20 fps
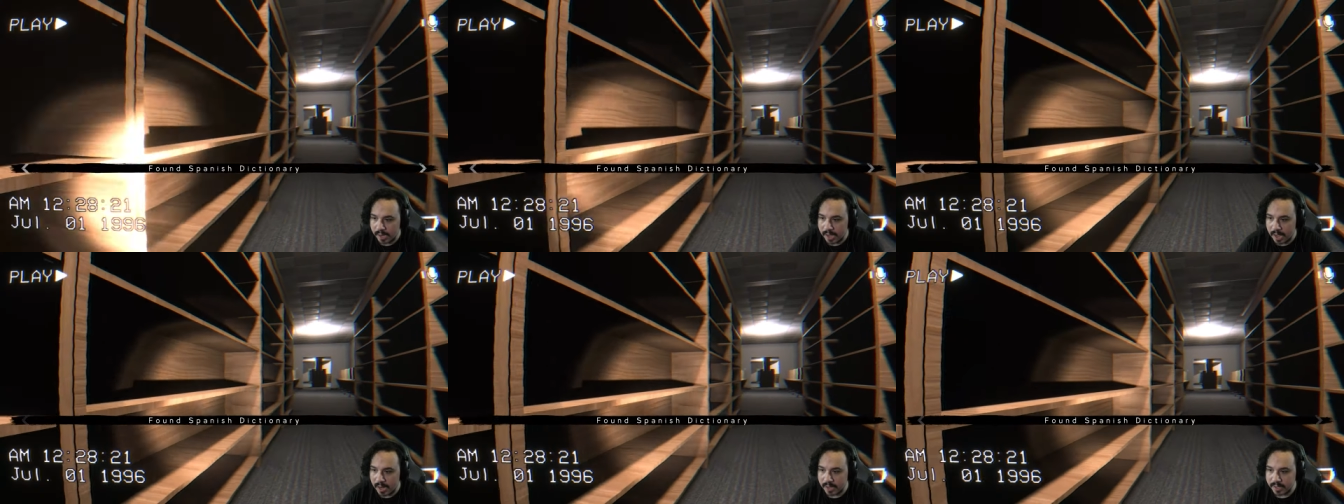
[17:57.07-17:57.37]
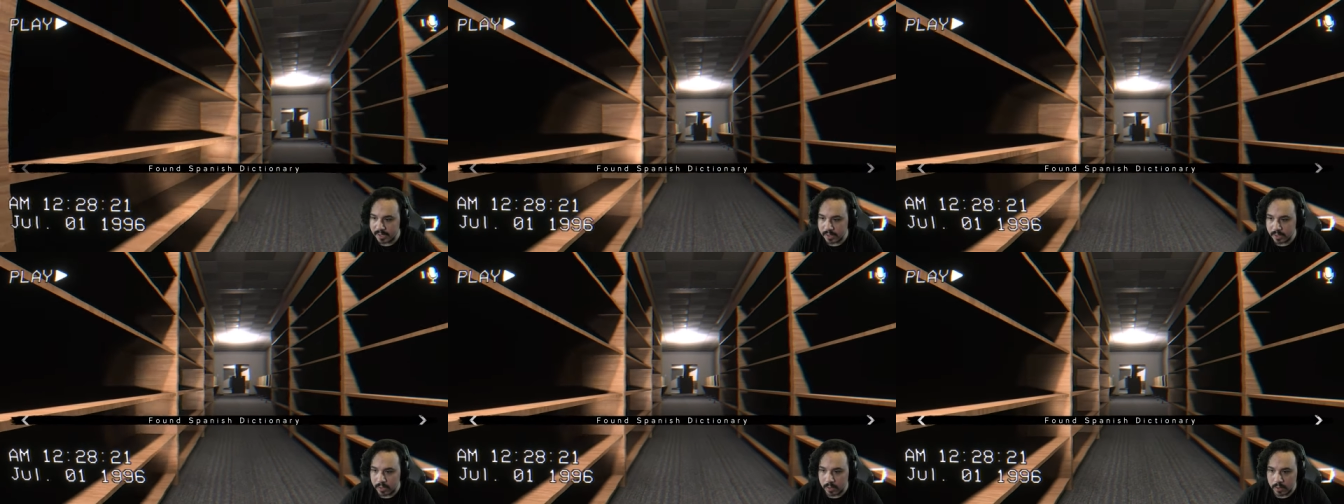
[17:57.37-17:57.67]
got
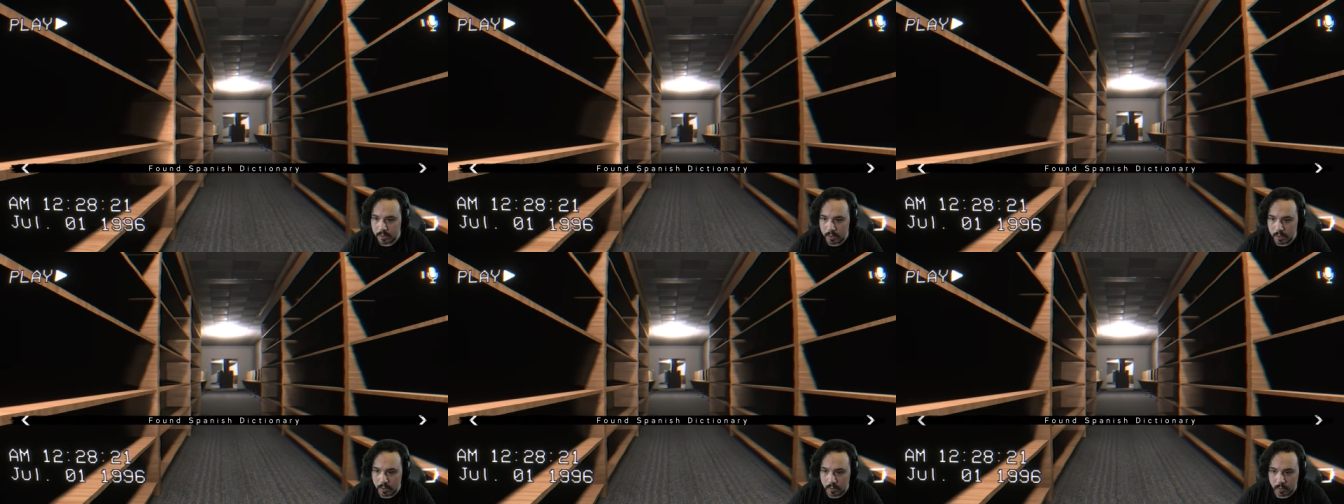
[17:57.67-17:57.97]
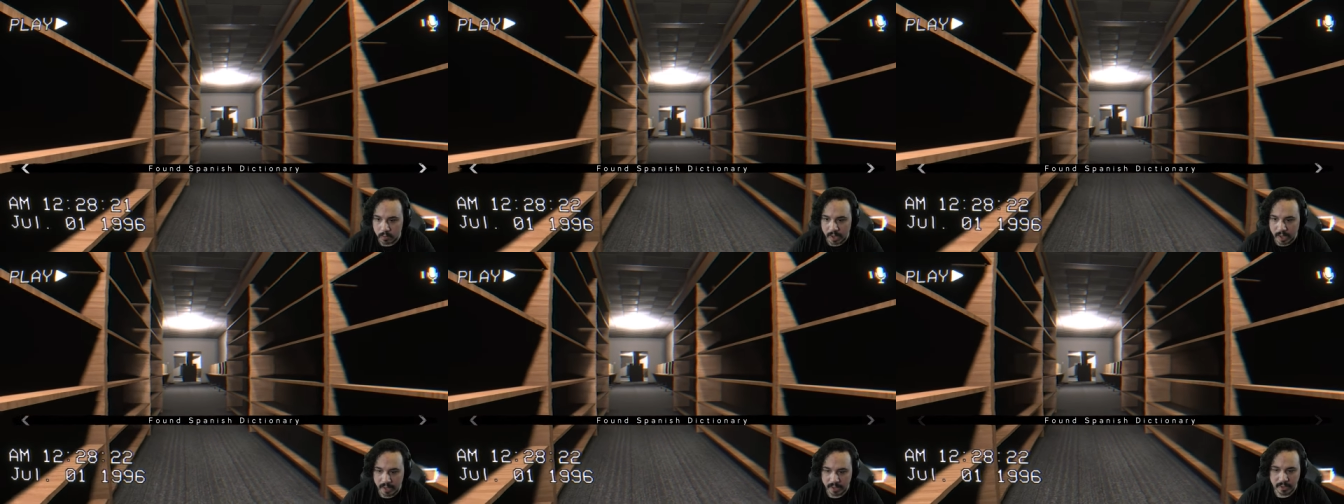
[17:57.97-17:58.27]
it.
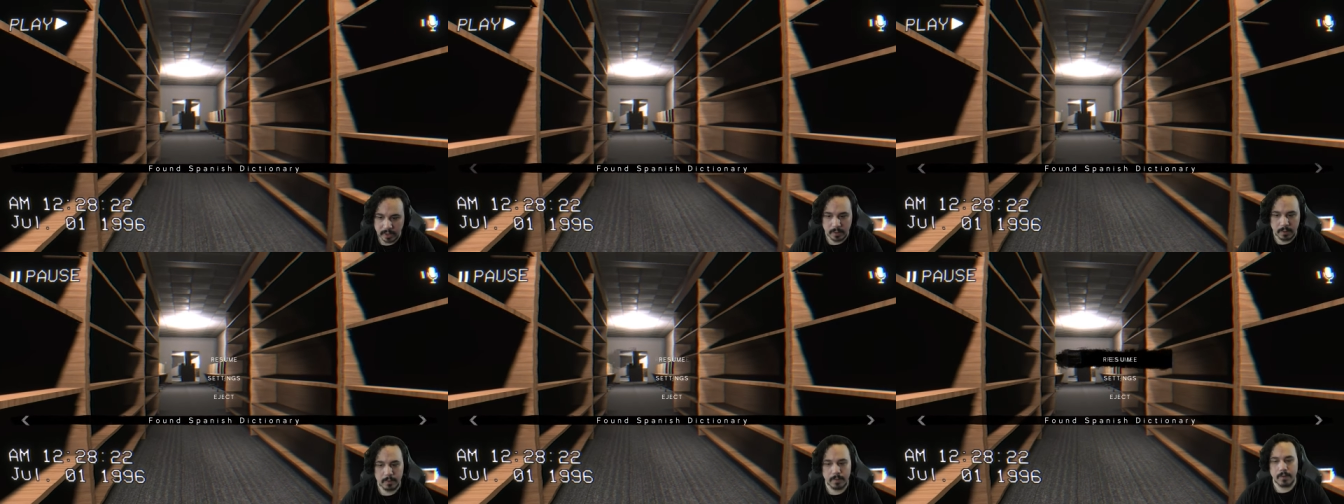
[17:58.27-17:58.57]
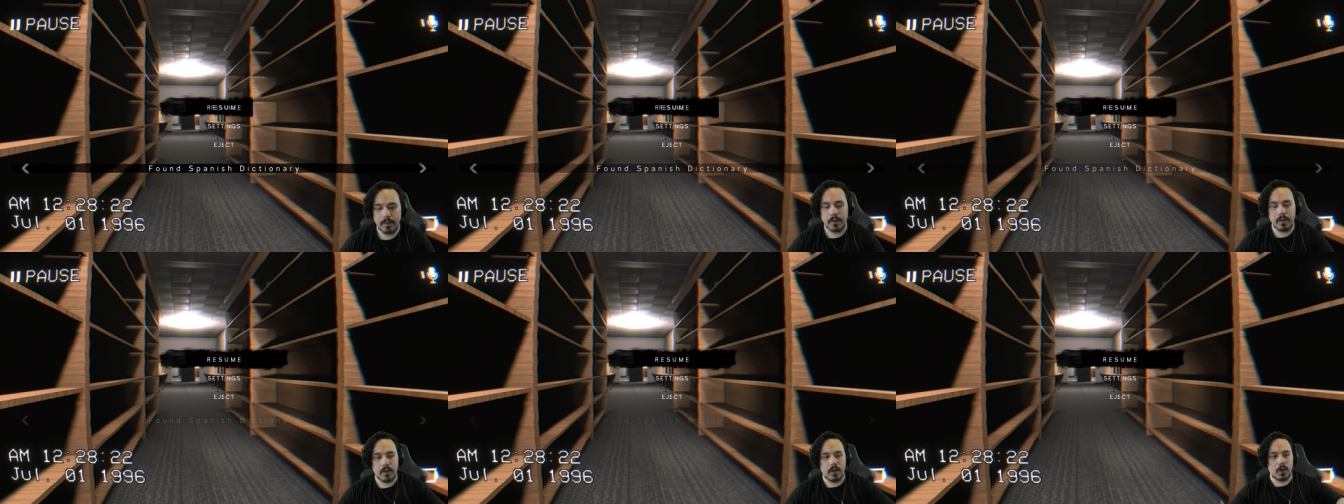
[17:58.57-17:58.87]
Okay.
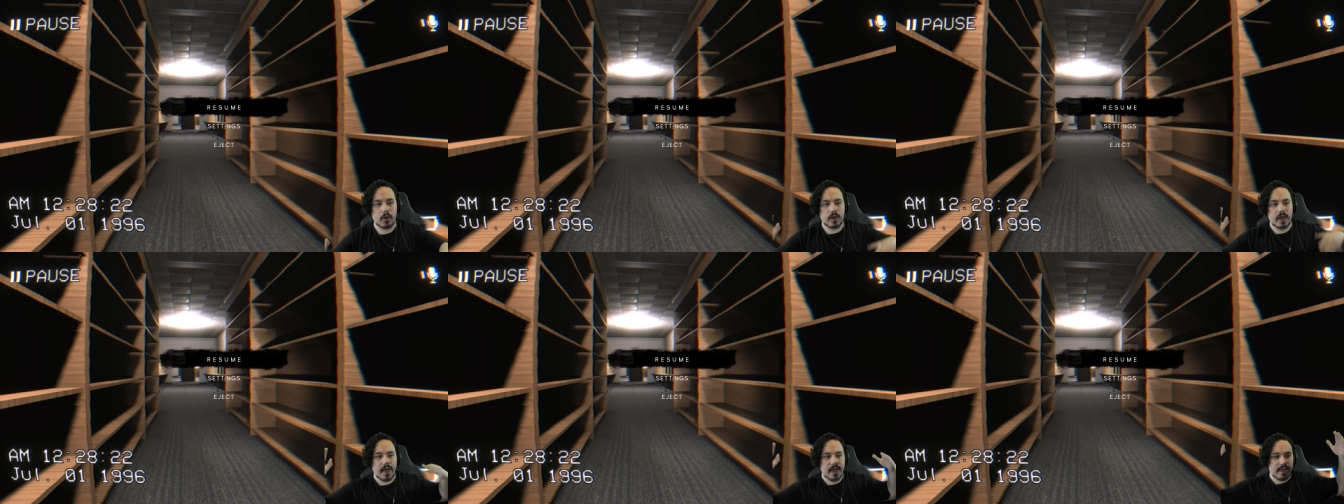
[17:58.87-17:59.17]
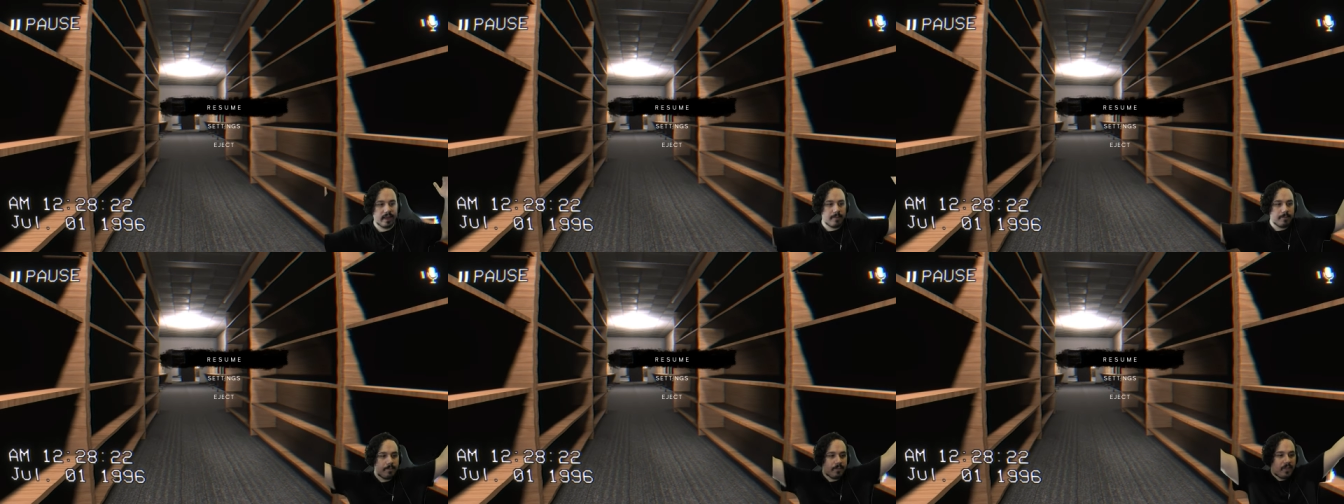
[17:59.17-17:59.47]

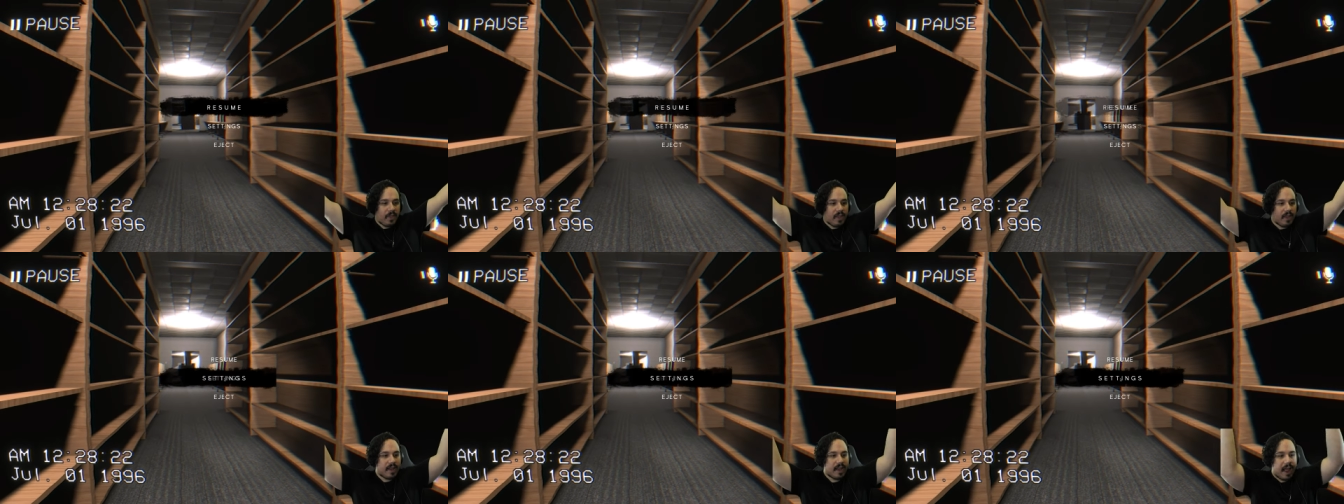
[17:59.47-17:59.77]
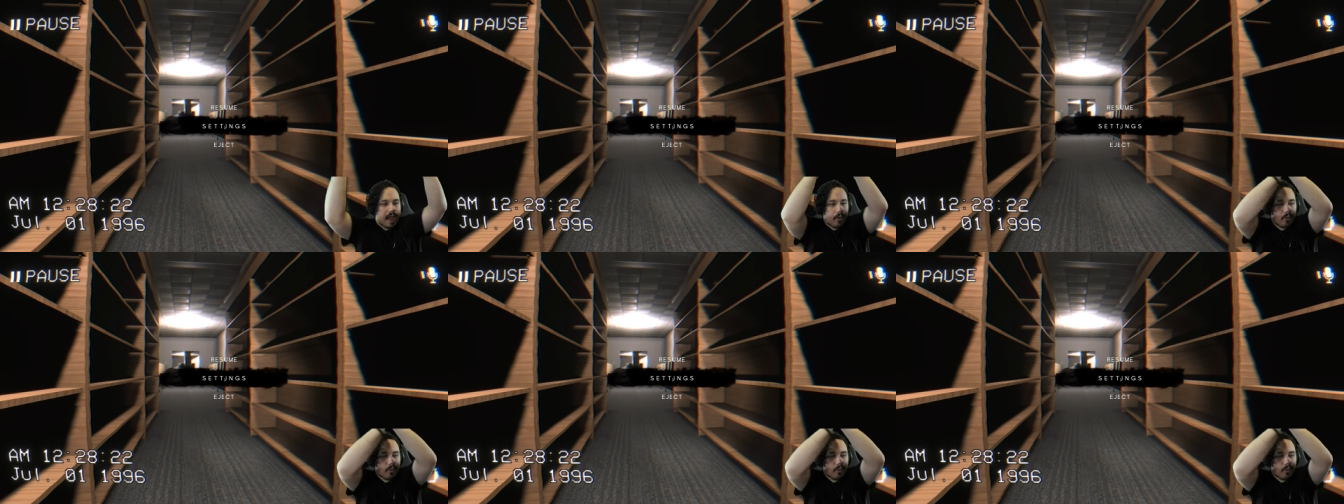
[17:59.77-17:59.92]
Okay. Now